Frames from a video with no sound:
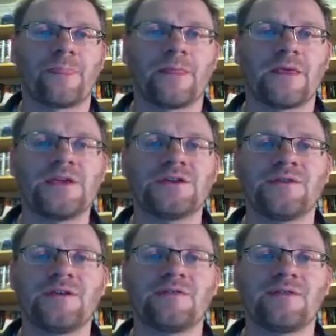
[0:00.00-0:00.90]
each of
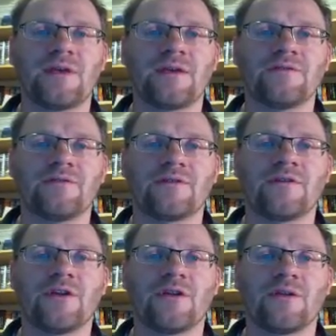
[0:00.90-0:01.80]
these things is
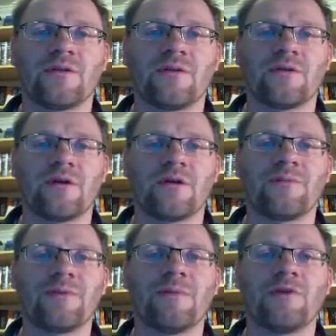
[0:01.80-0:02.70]
going to
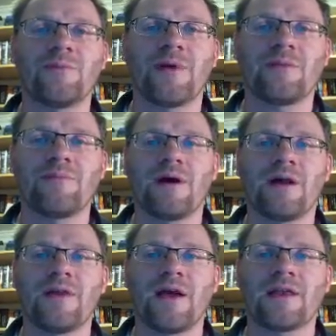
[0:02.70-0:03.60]
be multiplied
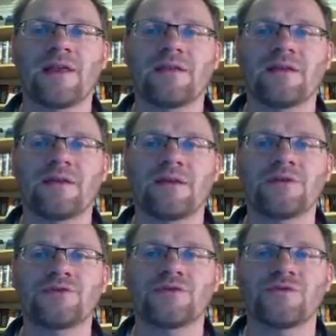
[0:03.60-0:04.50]
by that
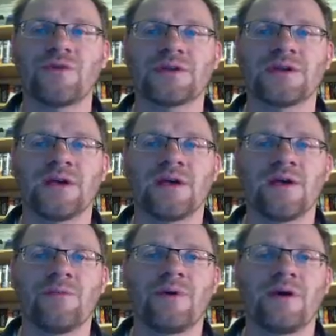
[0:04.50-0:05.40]
interest rate.
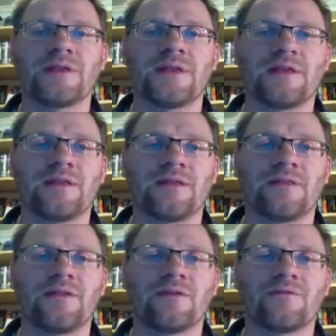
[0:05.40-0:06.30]
But
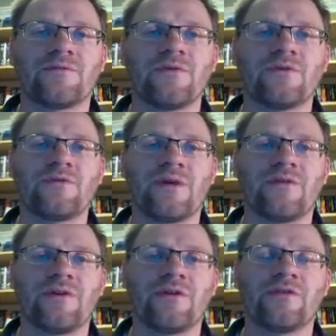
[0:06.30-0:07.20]
this first
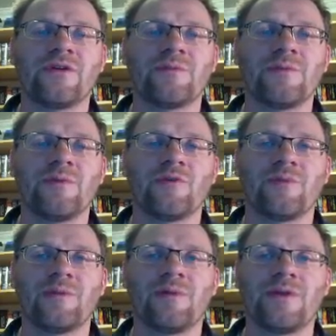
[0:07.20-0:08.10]
500 is going to be
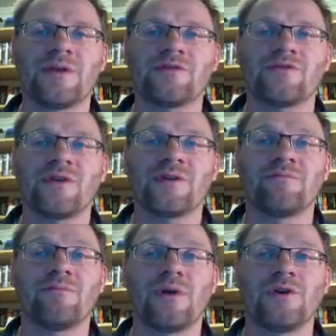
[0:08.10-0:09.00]
multiplied by the interest rate
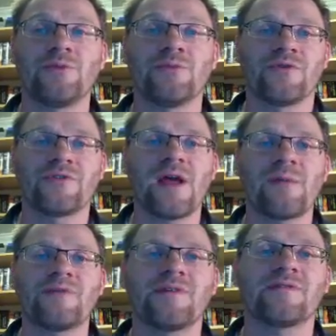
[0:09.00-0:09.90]
numerous
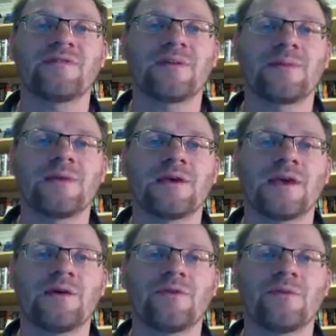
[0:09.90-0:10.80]
times it's in the
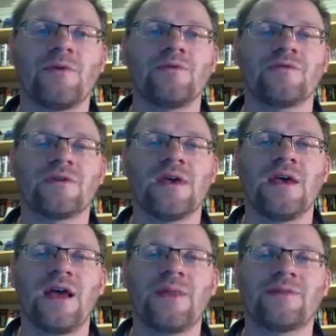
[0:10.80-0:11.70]
account the most.
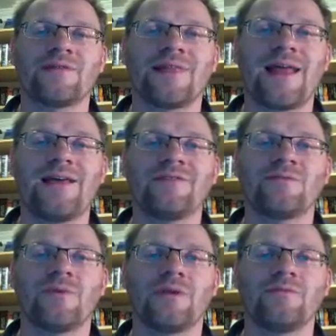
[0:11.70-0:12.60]
And this last
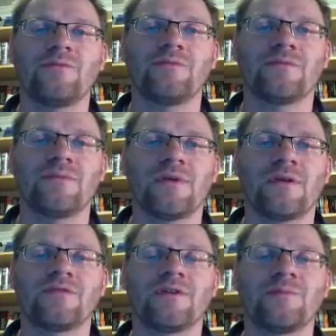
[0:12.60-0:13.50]
one
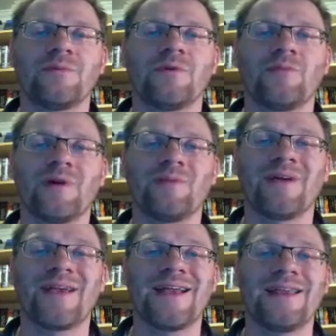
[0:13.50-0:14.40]
isn't going to be multiplied
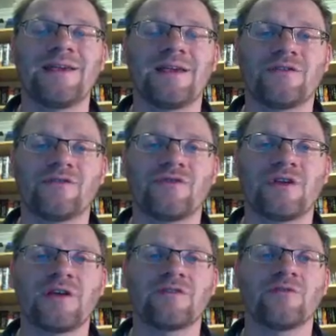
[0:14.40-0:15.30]
by any interest rate
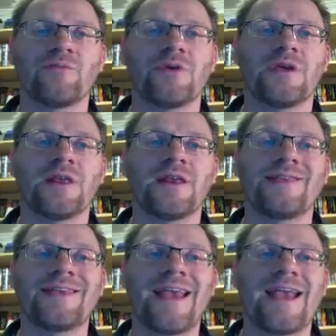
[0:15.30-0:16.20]
because you're putting it in at
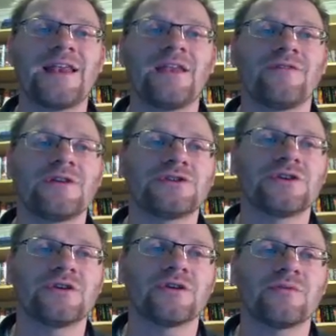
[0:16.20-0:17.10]
the end of each
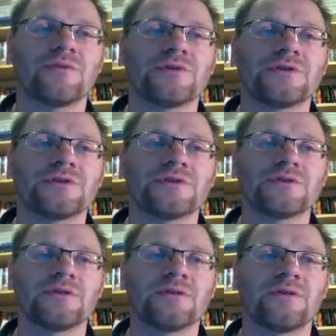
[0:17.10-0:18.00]
year, which is
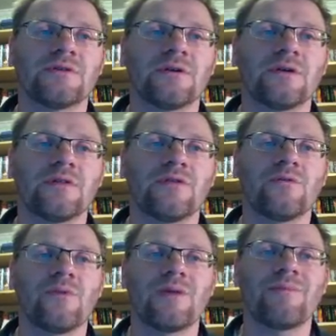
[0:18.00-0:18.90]
the
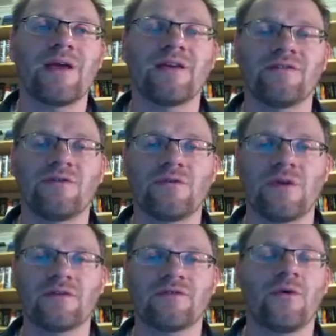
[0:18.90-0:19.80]
way banks do
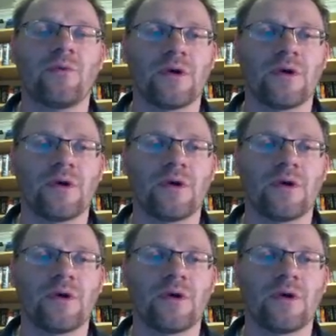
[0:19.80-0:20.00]
things. So